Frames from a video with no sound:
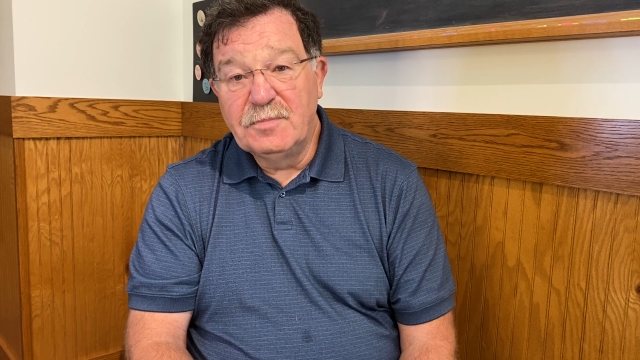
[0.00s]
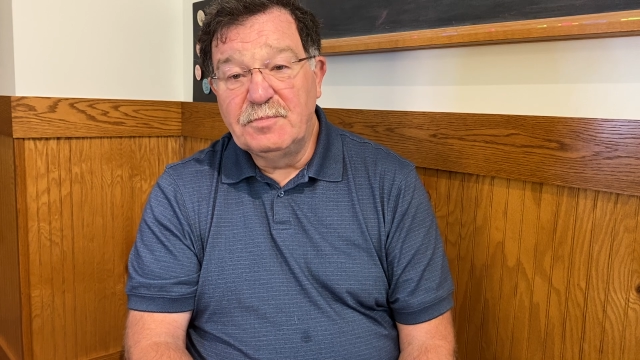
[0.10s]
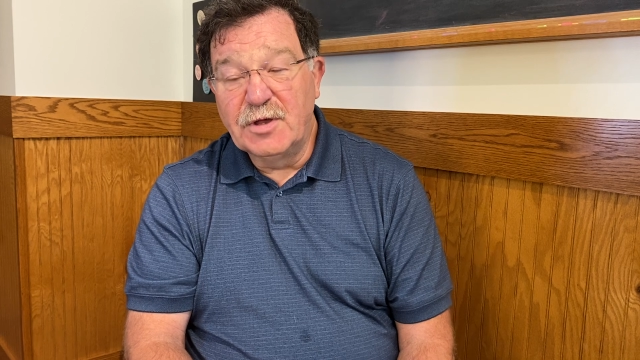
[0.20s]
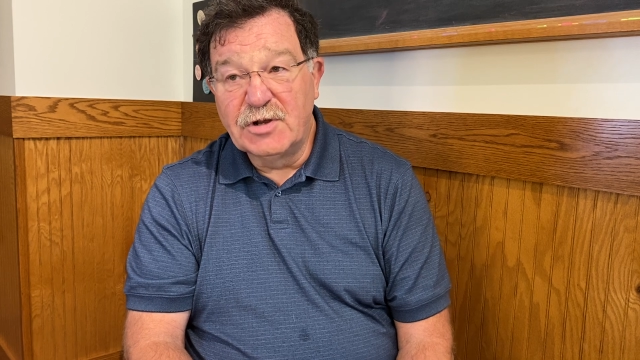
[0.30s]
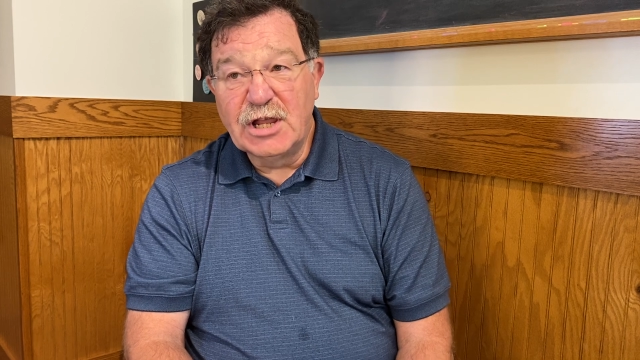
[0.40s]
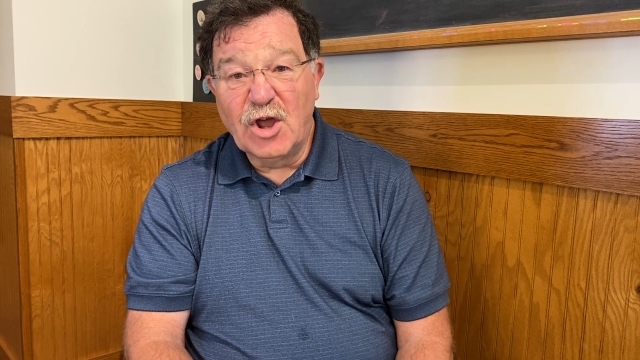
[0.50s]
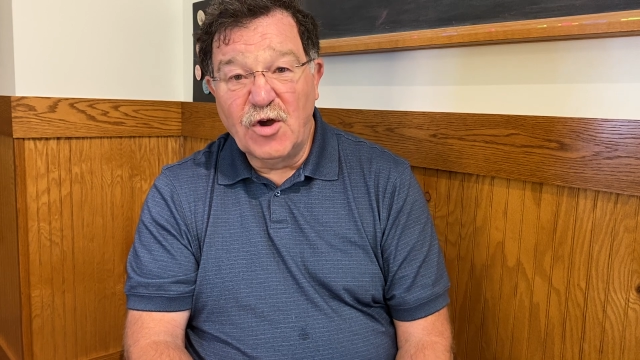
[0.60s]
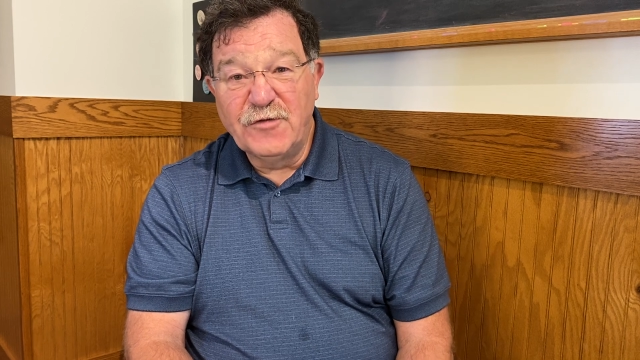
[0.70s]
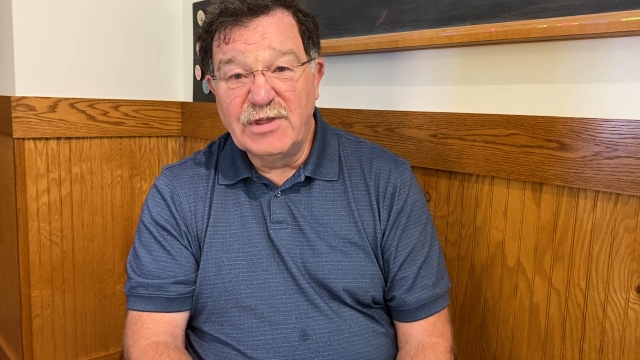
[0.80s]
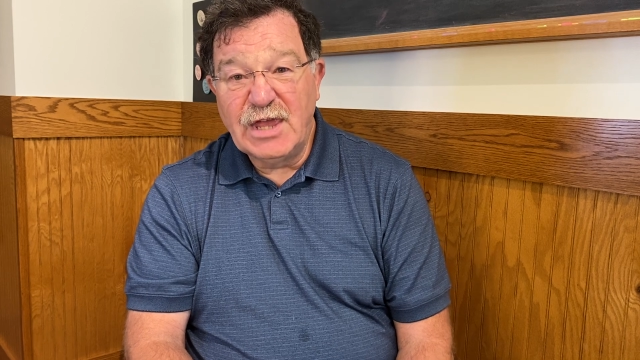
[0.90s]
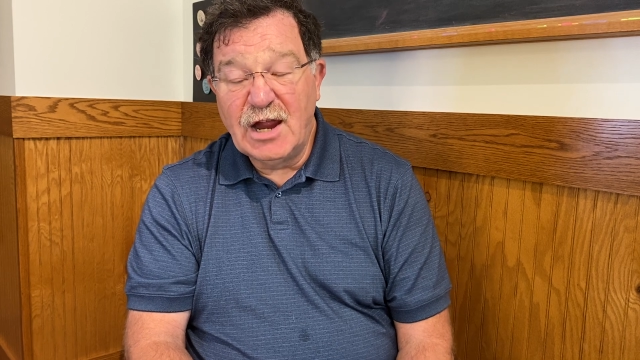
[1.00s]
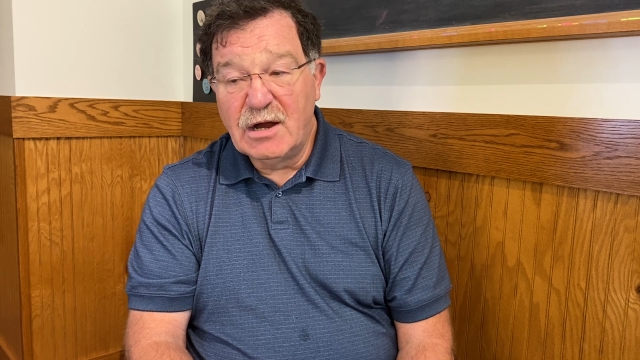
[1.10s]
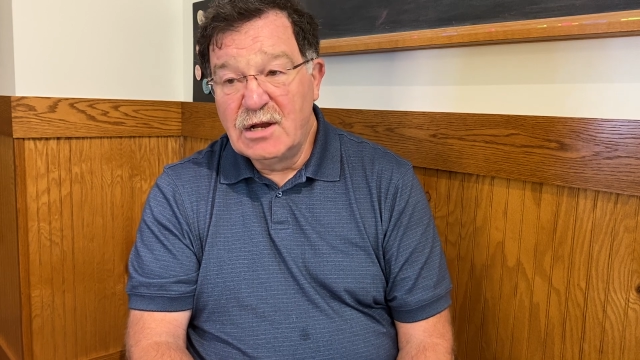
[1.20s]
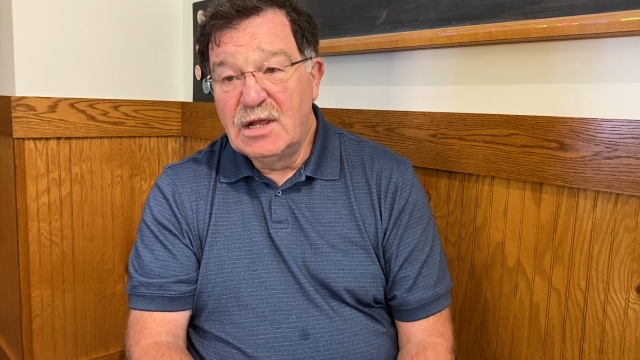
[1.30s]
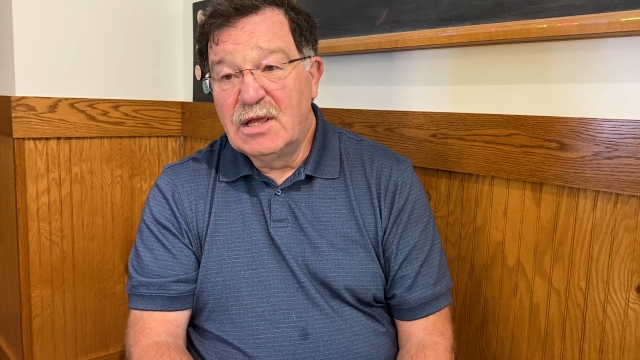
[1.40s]
building over
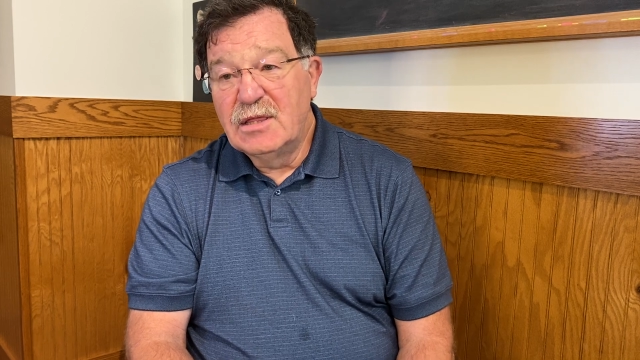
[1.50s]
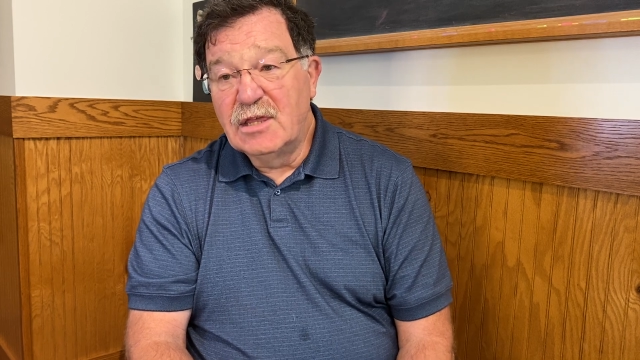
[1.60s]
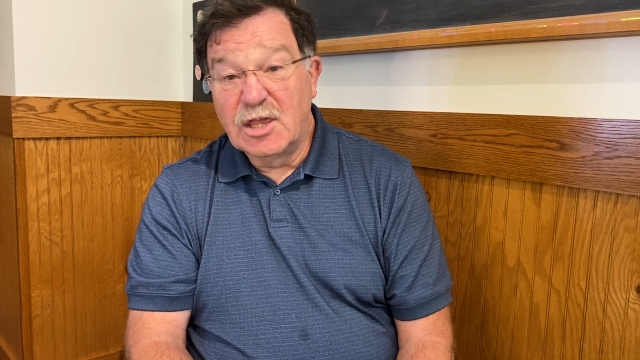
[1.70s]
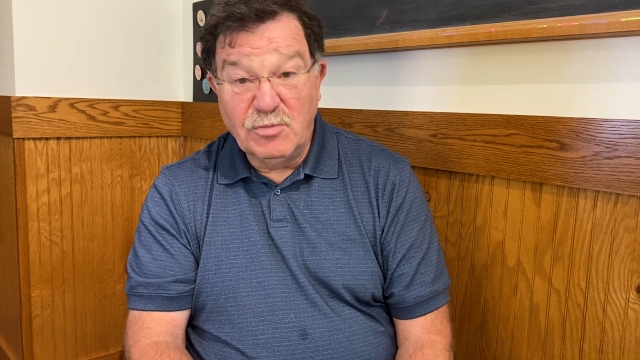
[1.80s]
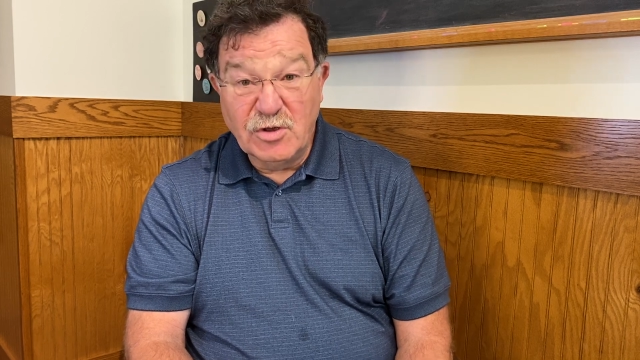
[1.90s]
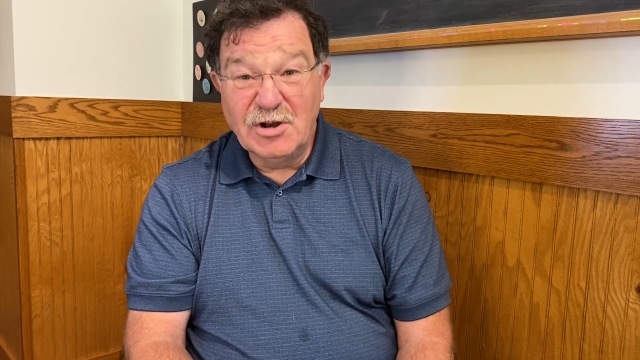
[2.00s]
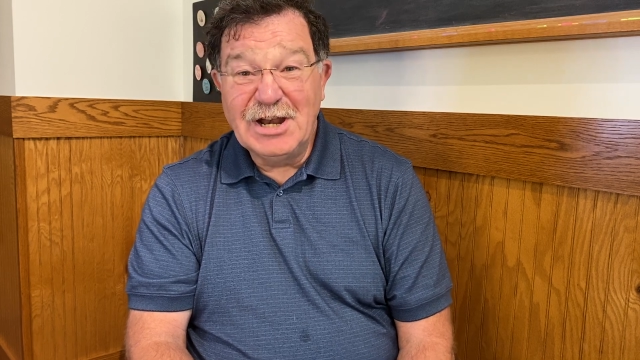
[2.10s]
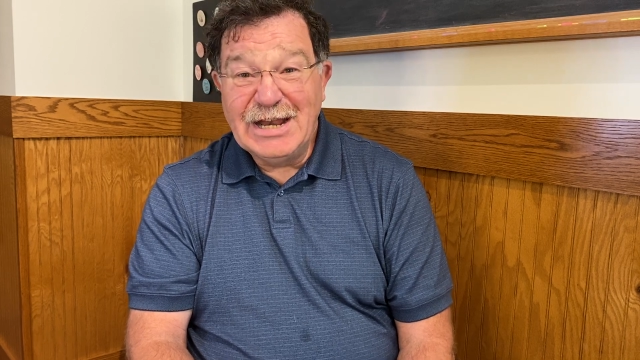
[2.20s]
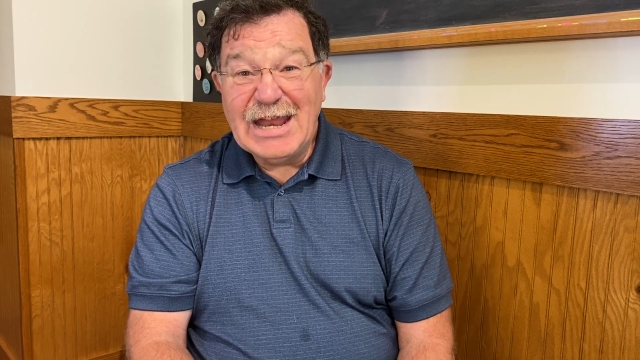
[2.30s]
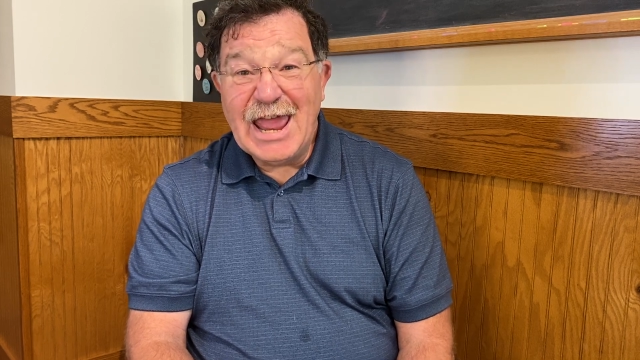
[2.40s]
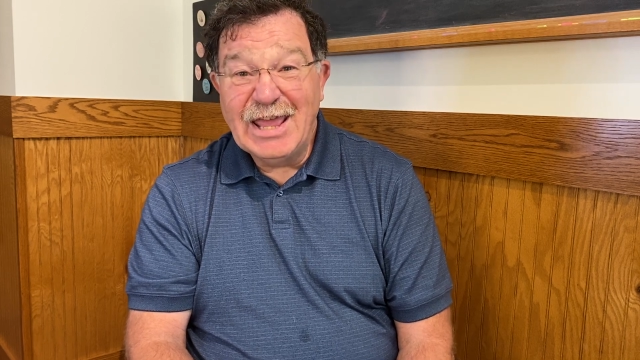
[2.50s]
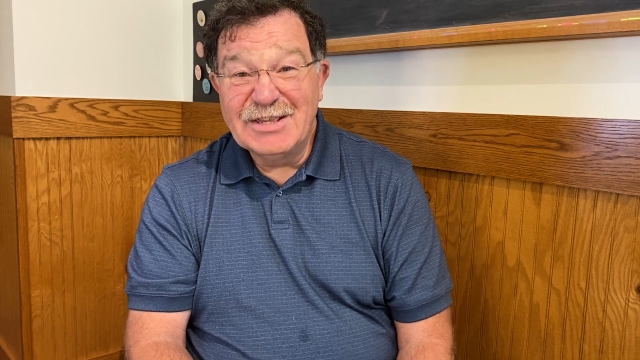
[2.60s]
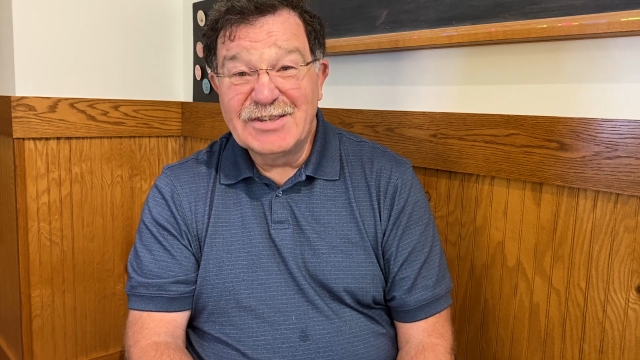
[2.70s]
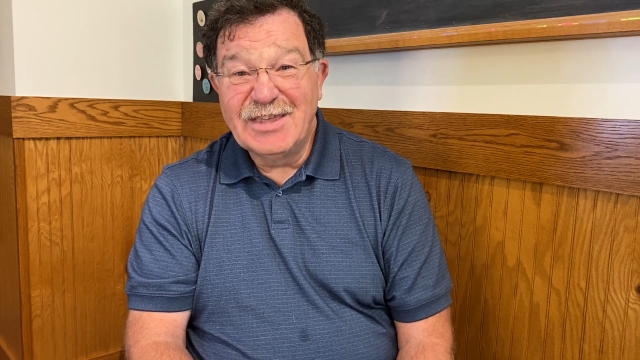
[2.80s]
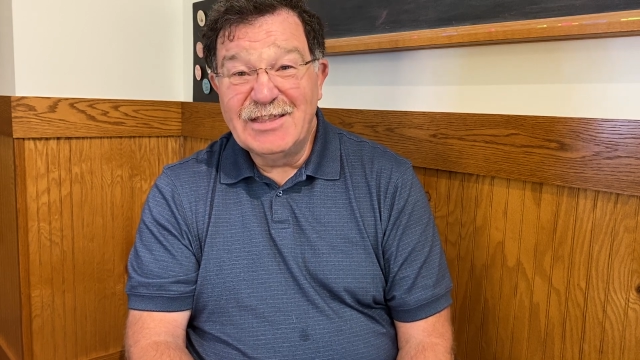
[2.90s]
there, the community
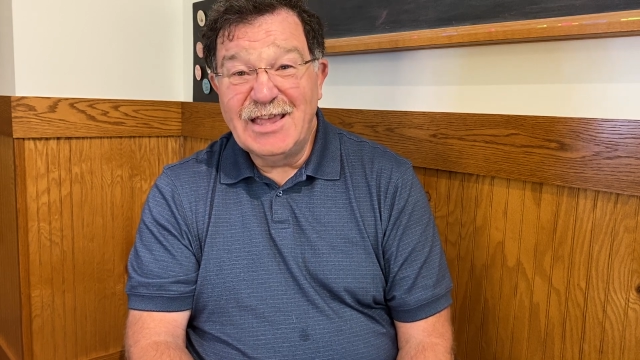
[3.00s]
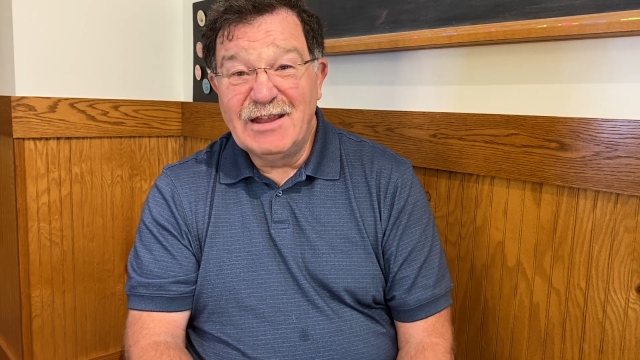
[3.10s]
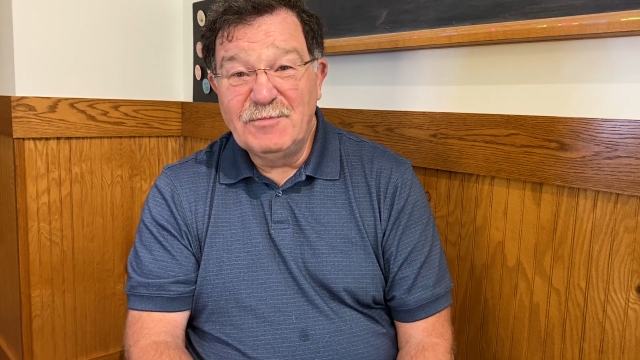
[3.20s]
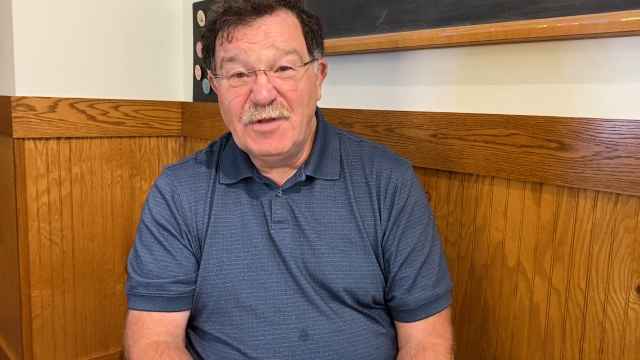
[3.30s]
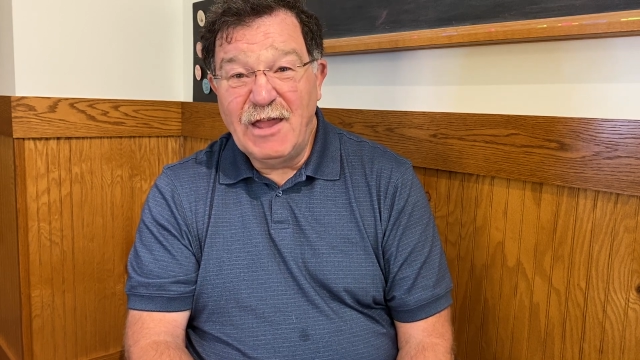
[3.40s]
days that then